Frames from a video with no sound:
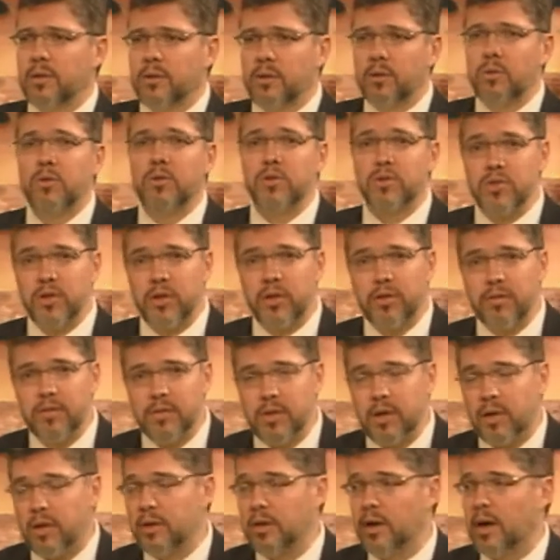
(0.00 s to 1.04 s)
who
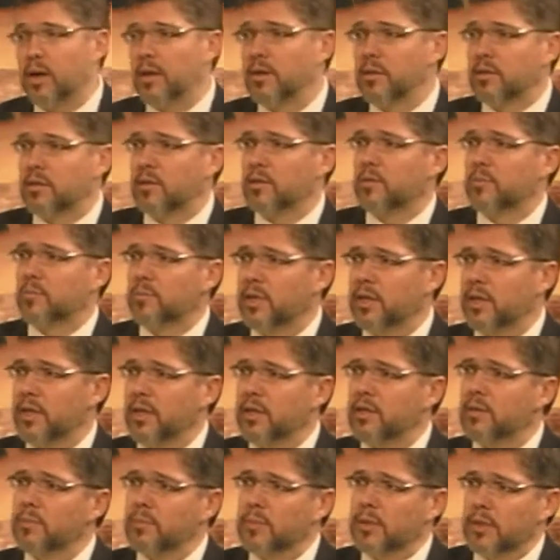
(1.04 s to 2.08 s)
deserves our honor but
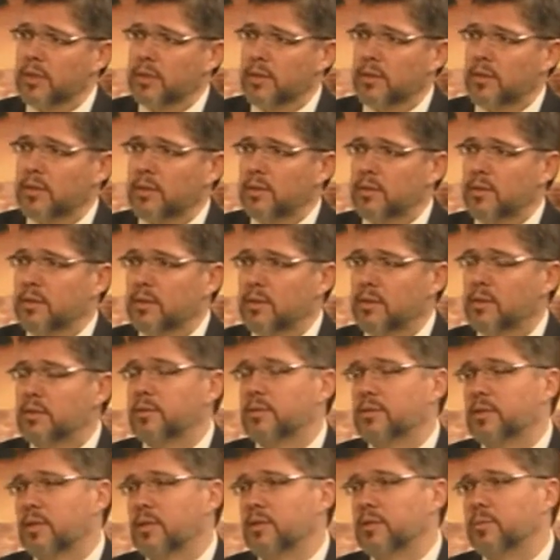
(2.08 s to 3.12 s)
him? Mm -hmm. You
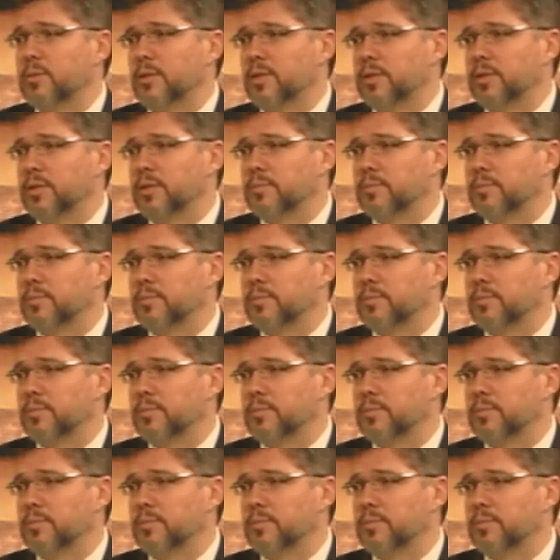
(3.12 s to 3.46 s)
know, ultimately.